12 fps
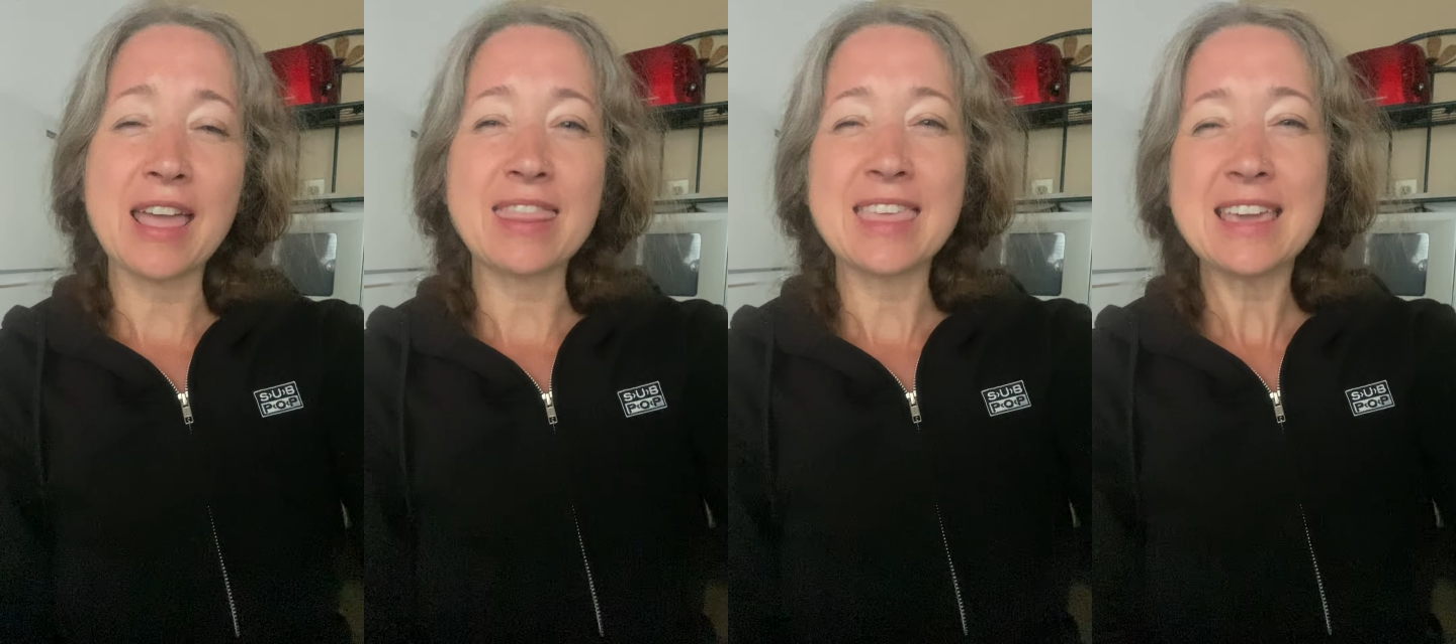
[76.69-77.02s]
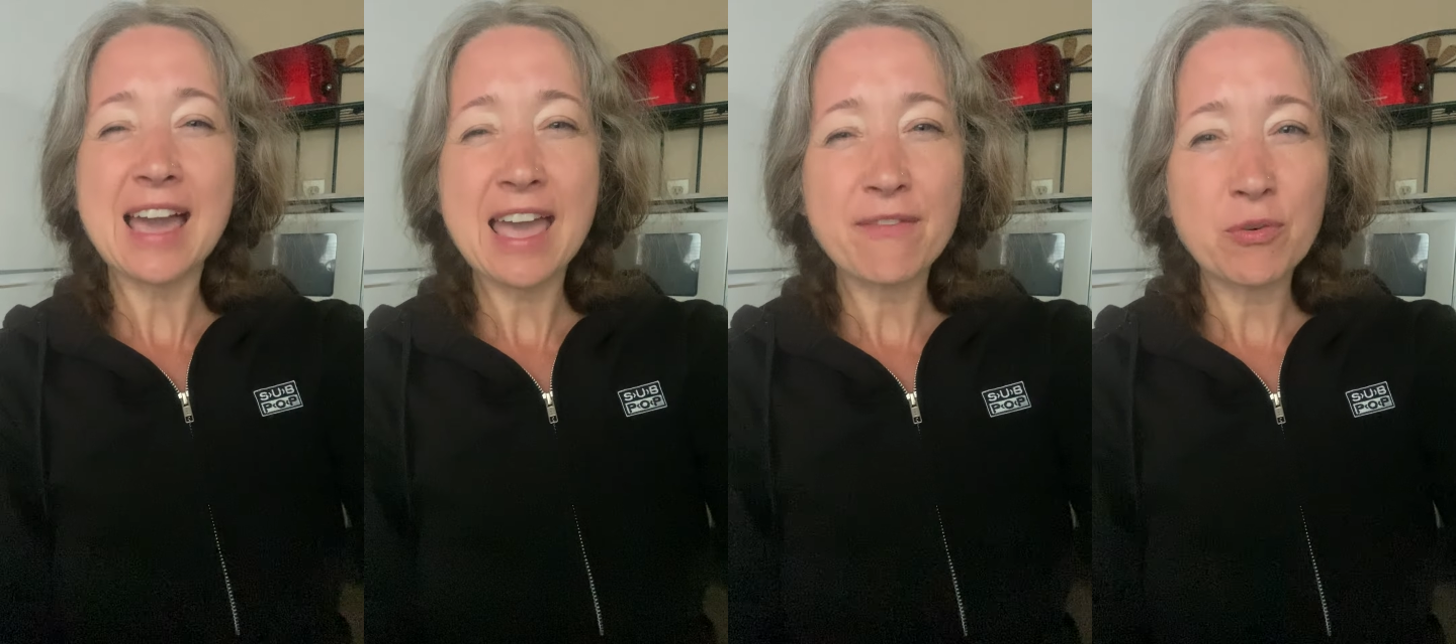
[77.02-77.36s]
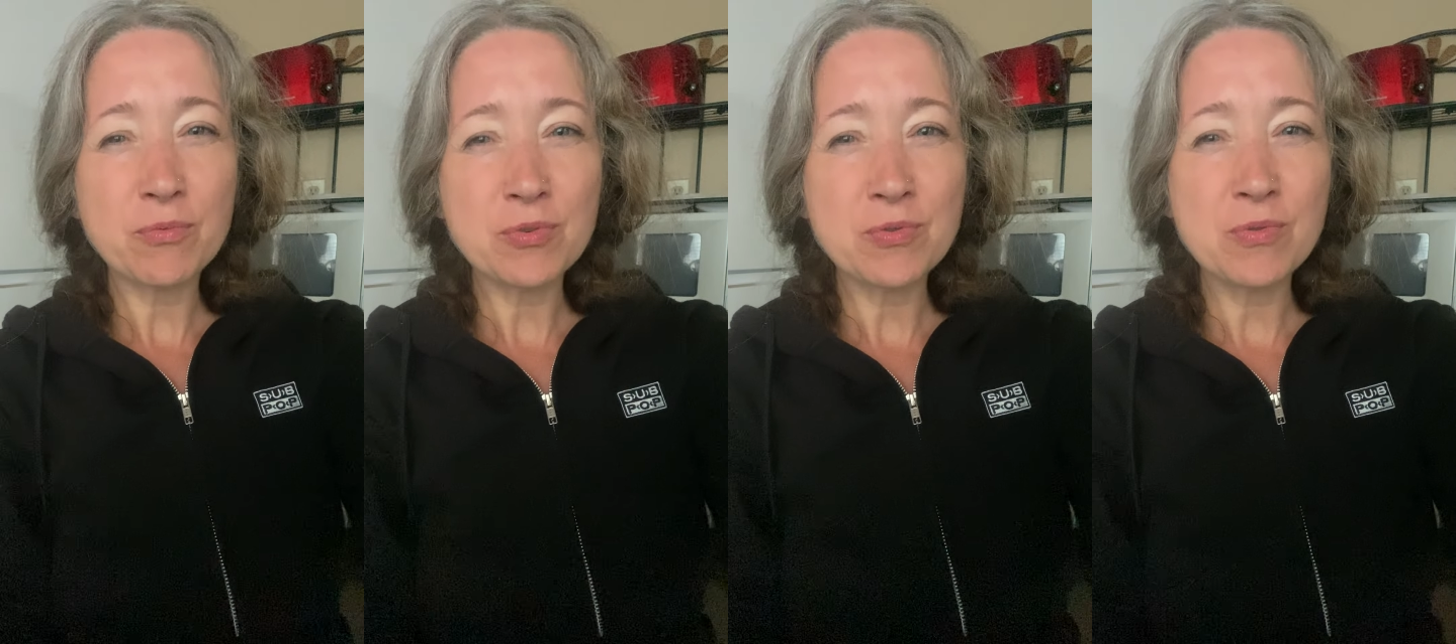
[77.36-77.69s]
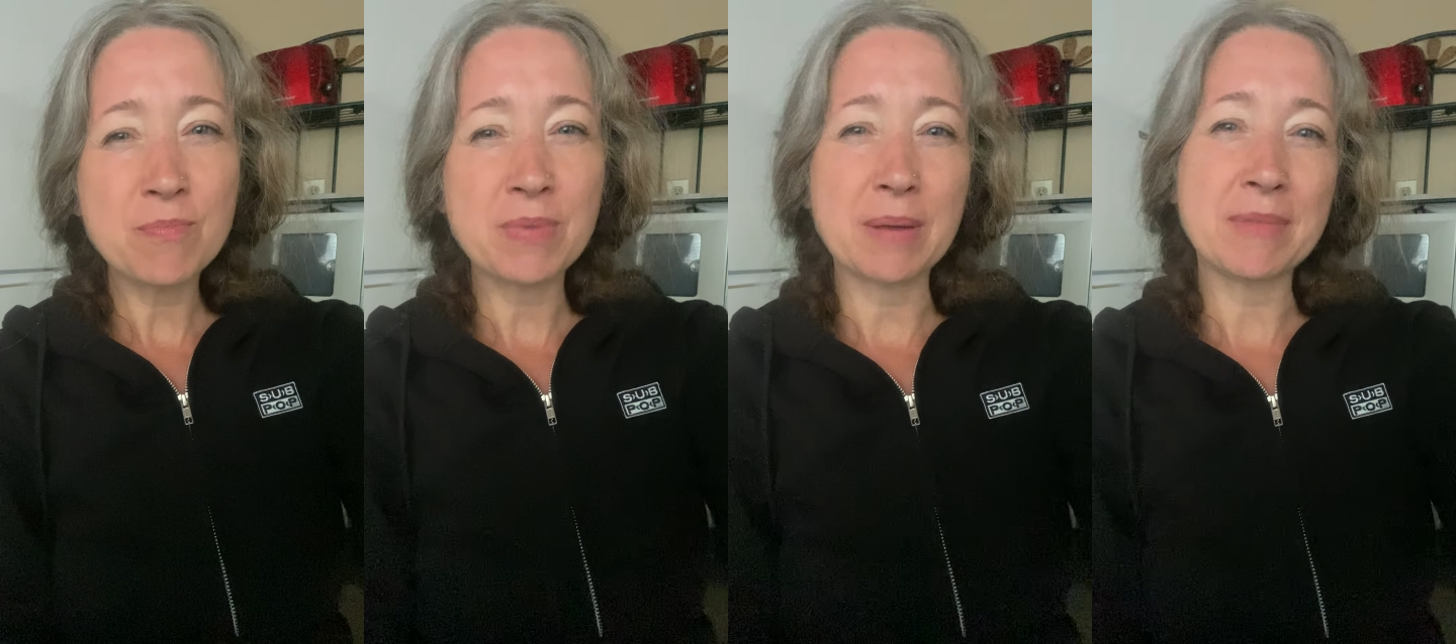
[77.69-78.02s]
I think I have a
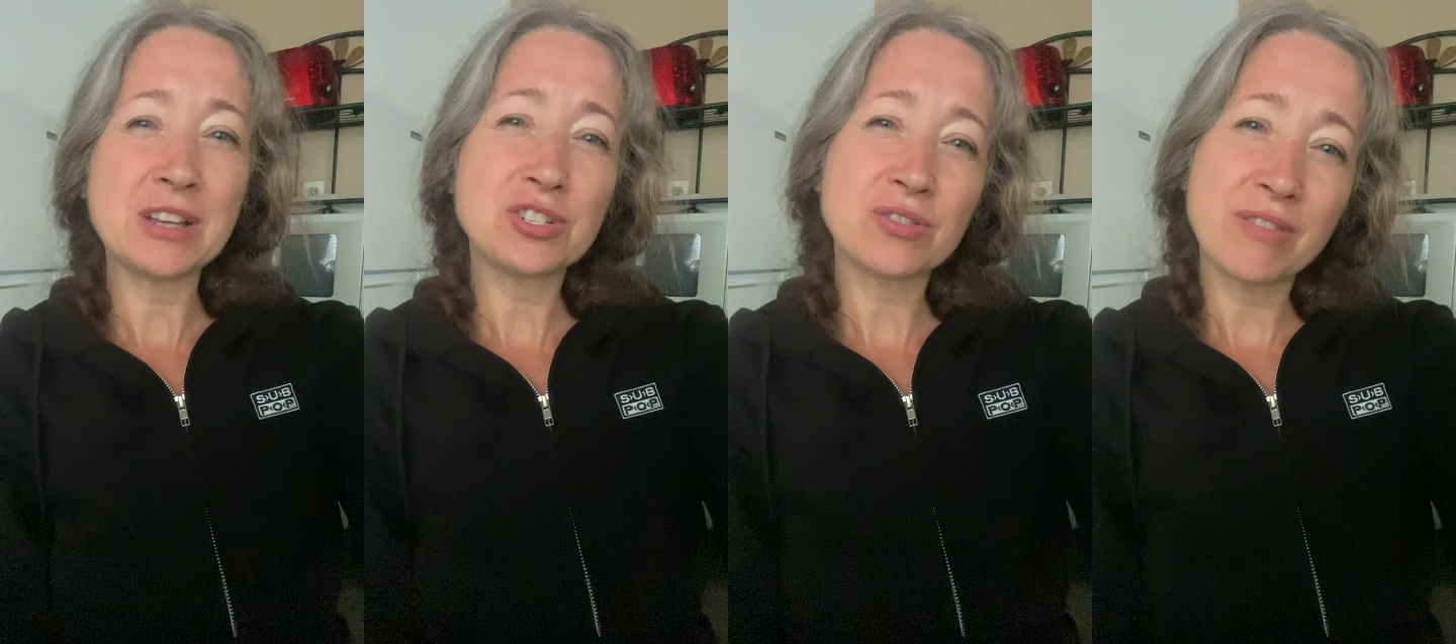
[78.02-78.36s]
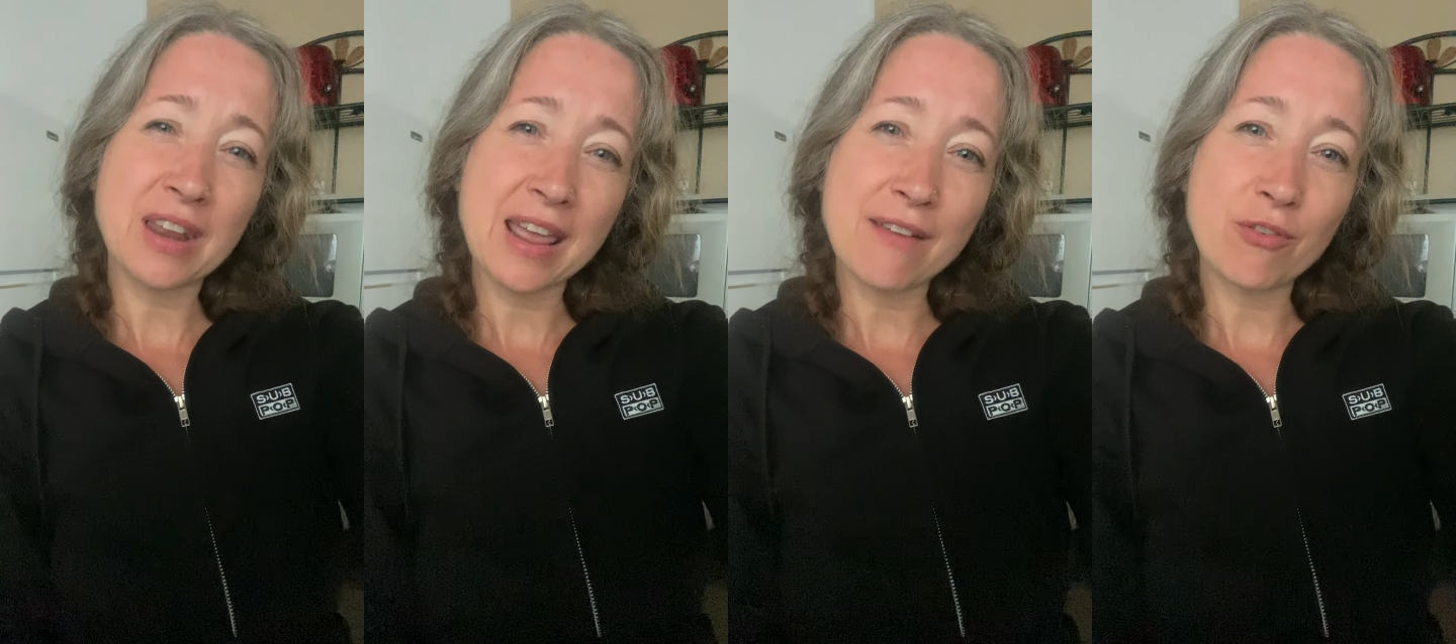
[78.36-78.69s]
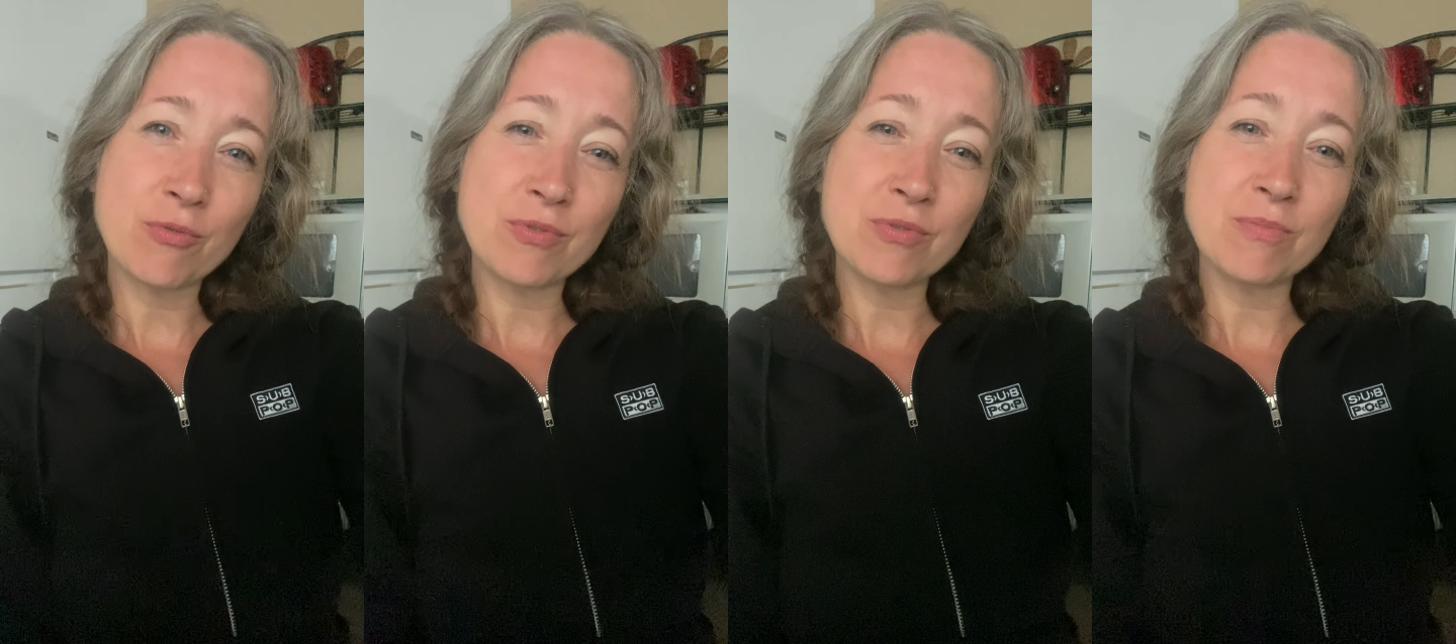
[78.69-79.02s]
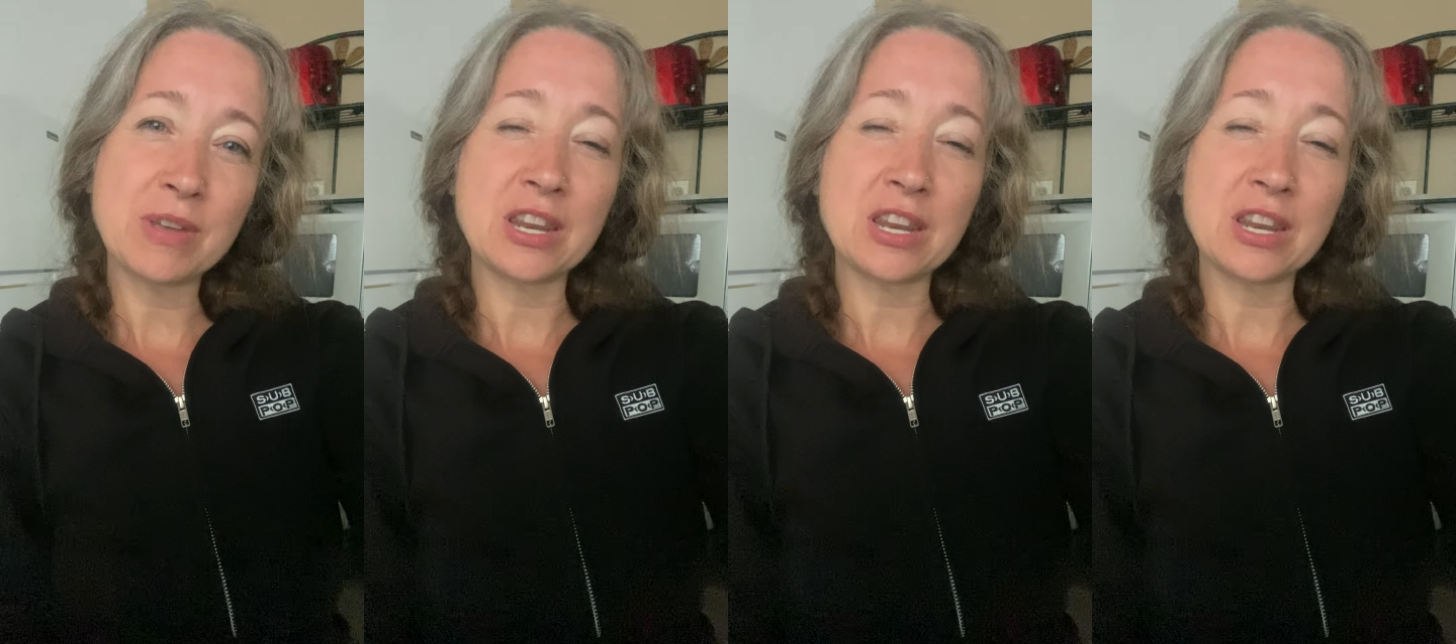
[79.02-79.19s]
room, but I'm not sure that I have a room.